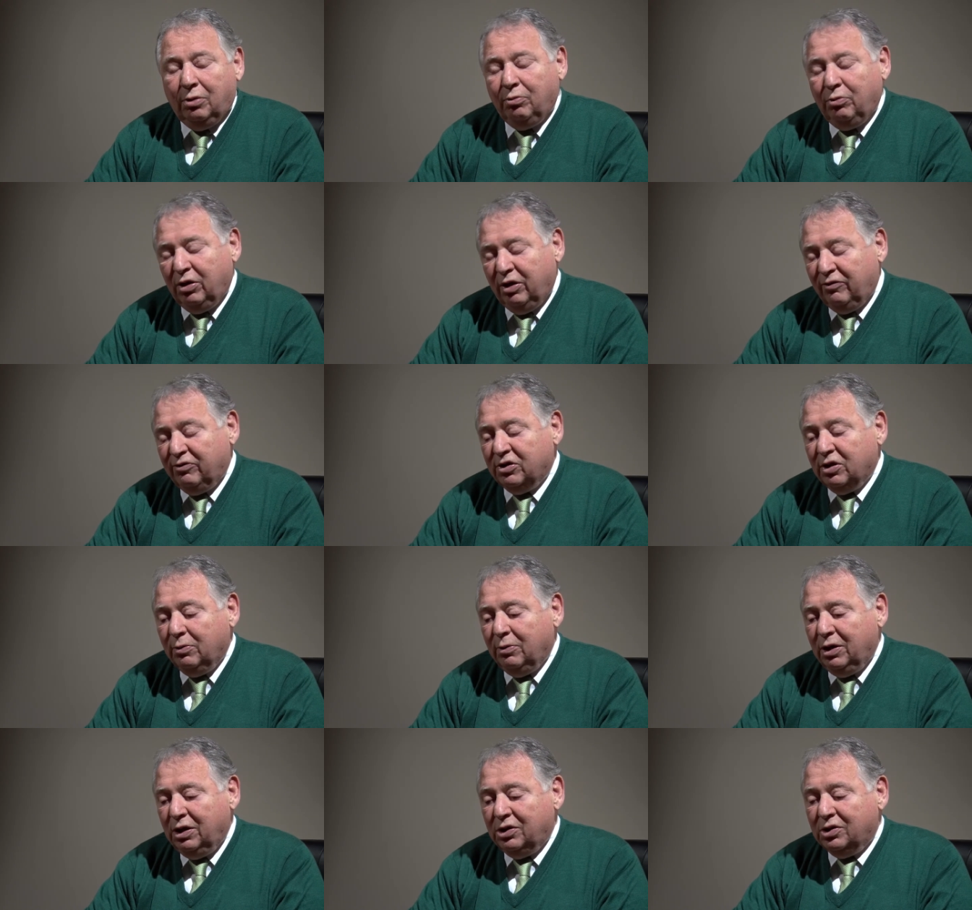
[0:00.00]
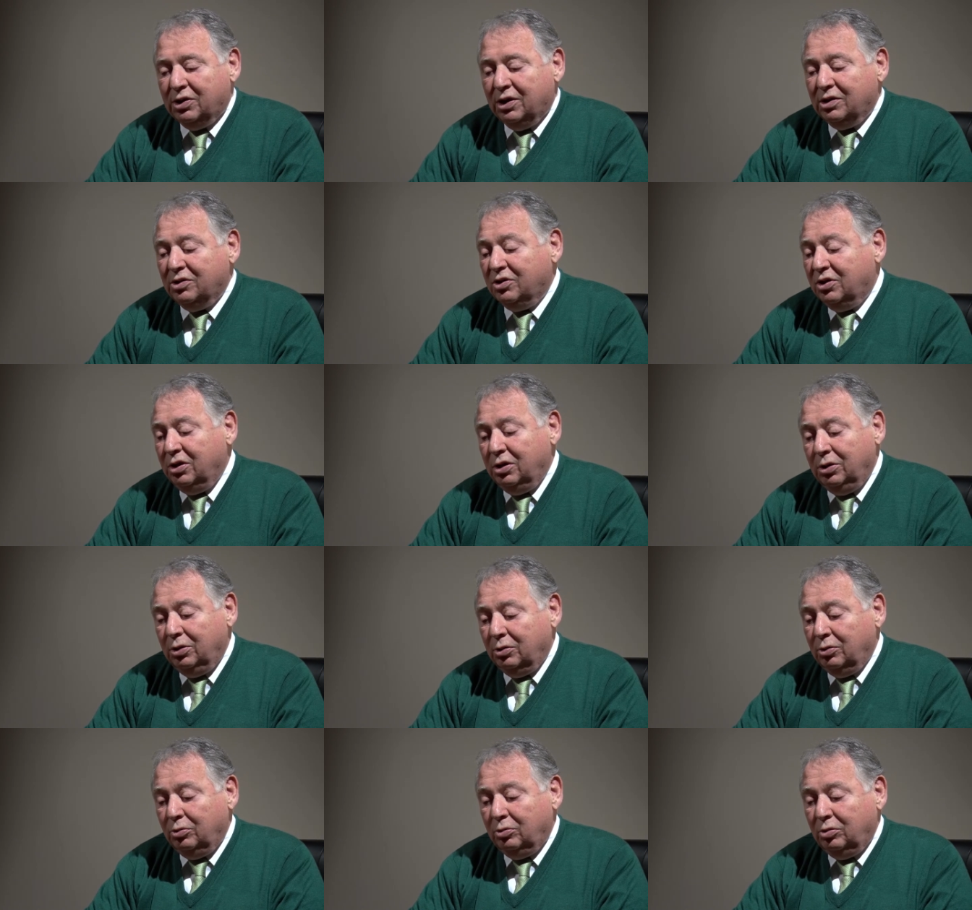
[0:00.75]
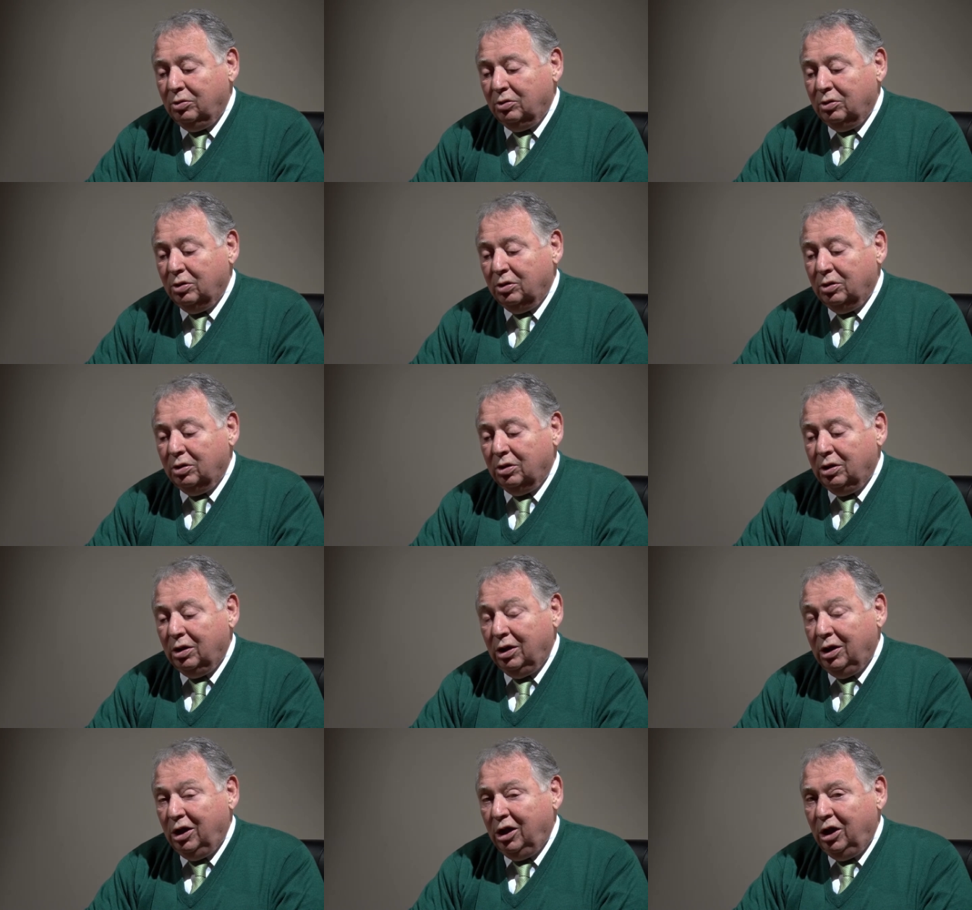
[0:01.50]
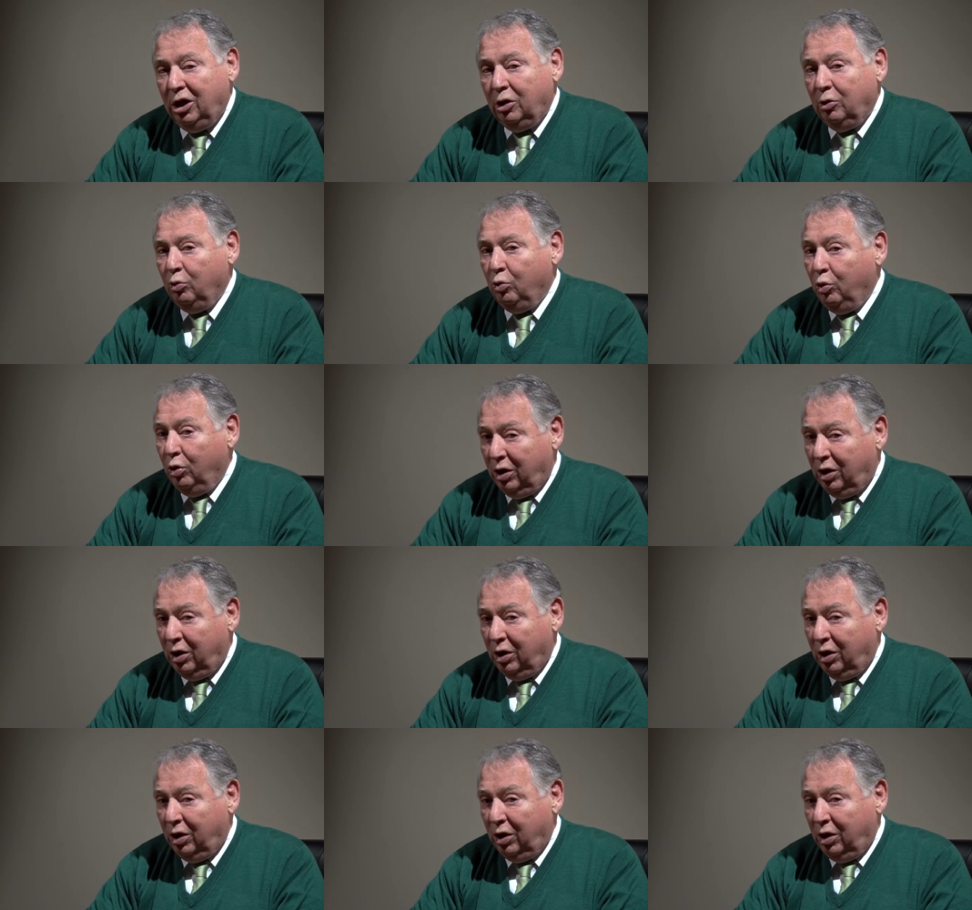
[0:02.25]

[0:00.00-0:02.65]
But if somebody says to you, in